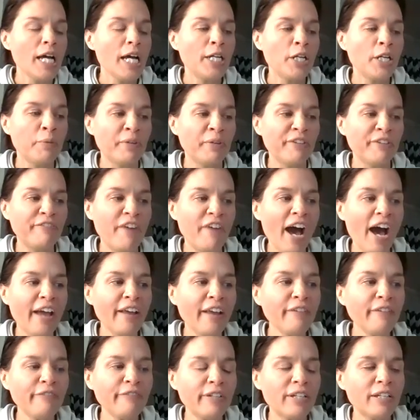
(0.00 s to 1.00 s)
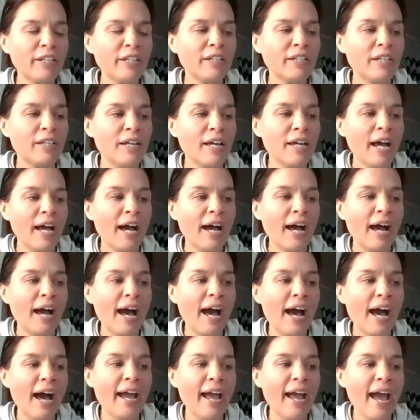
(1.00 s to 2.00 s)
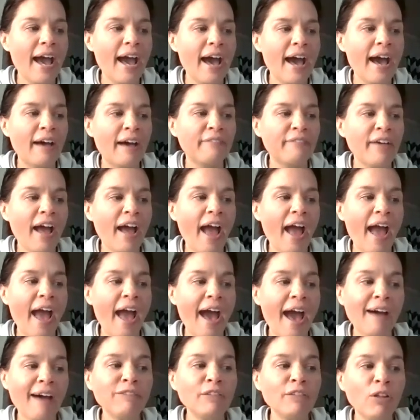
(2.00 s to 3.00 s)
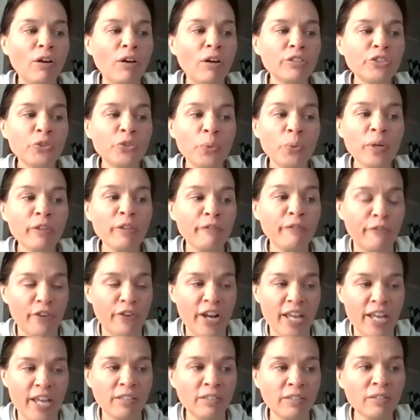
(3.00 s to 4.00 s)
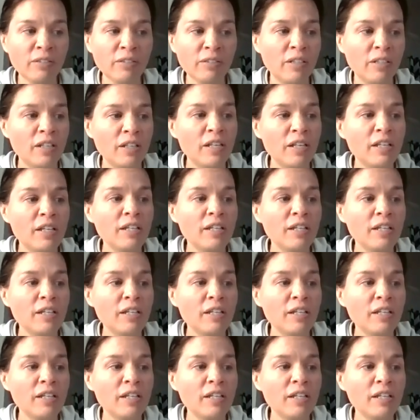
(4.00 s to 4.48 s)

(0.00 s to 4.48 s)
Number 5, I have lunch with friends,